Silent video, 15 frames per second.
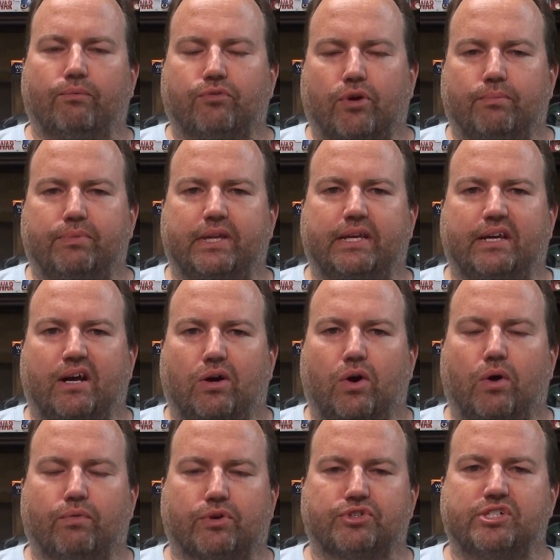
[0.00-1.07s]
from the
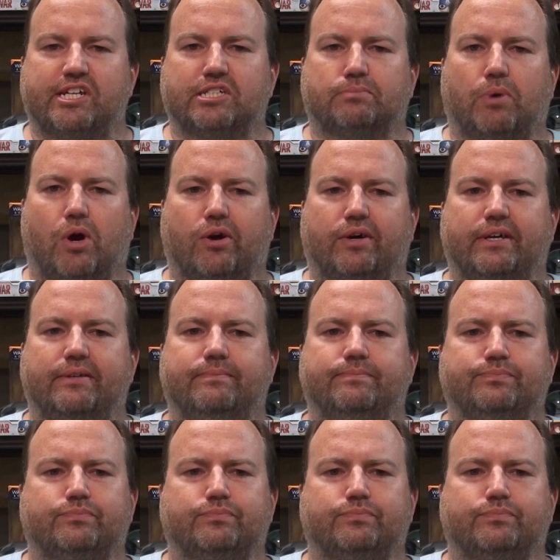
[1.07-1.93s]
overseas market.